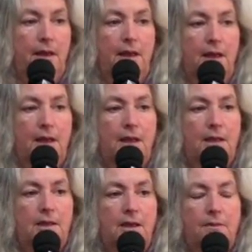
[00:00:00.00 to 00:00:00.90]

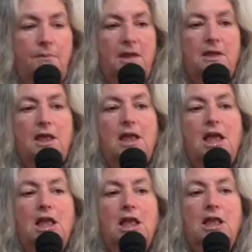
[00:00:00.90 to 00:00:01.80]
And it meant that
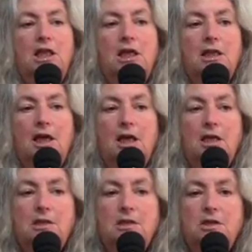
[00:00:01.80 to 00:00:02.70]
anything that
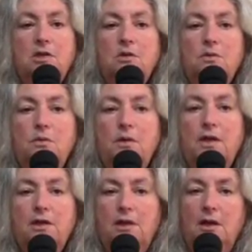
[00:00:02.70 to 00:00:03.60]
had to do
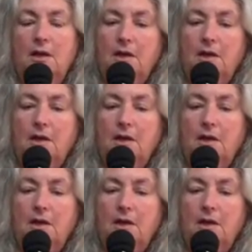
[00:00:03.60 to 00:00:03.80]
with